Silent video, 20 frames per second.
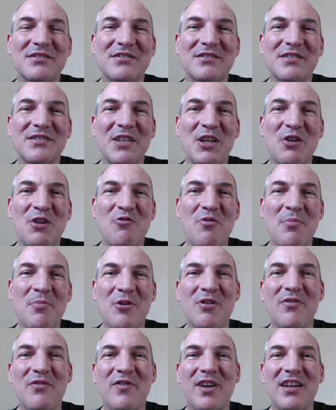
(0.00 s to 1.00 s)
you
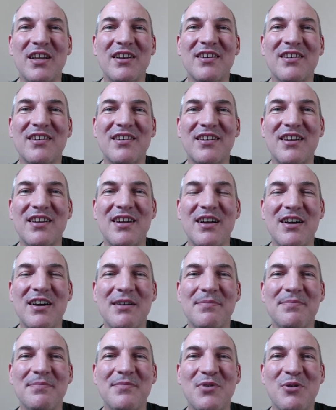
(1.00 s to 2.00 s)
remove it,
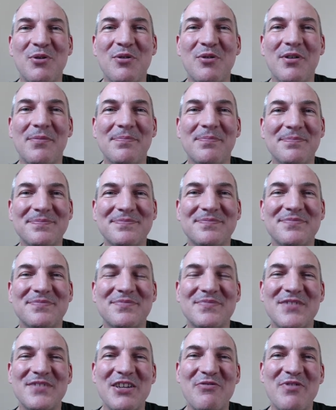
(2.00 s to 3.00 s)
or
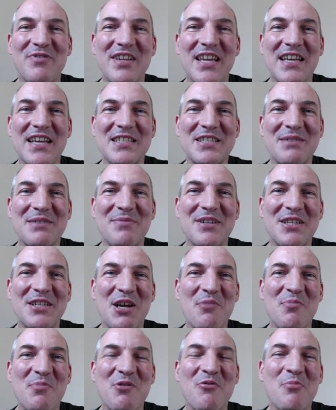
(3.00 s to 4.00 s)
generally get someone to
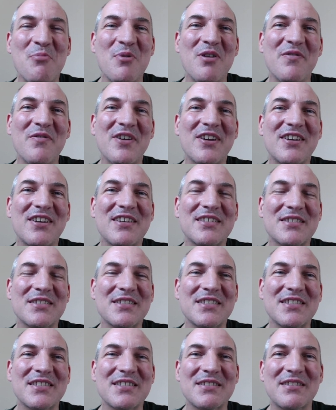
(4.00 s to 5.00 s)
help you remove it,
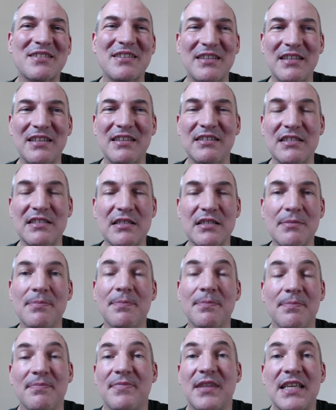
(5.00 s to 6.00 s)
because
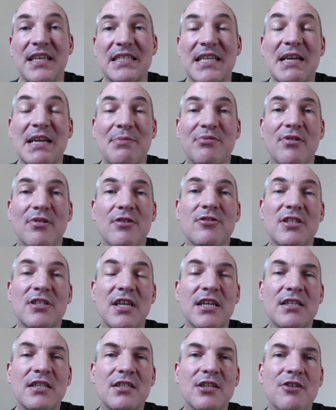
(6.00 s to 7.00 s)
there's a
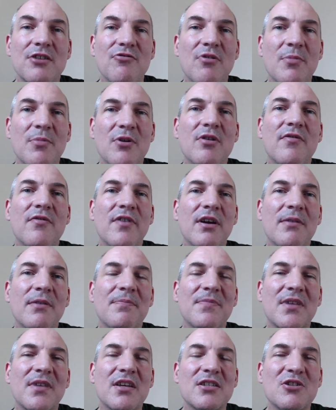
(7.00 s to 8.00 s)
process to remove it,
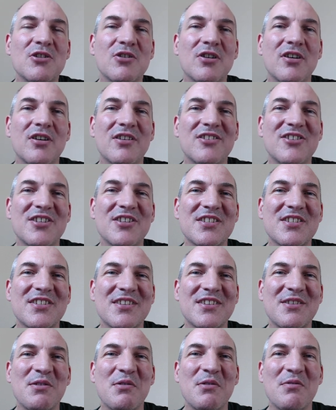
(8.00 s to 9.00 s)
because you can't just
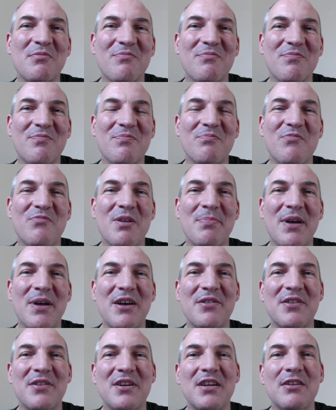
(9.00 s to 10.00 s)
rip out
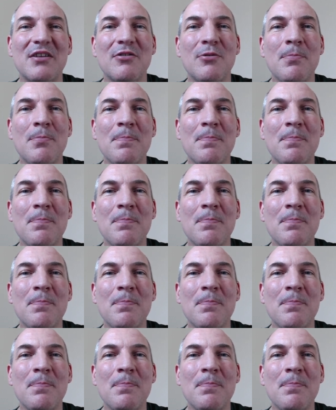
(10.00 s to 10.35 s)
the needle.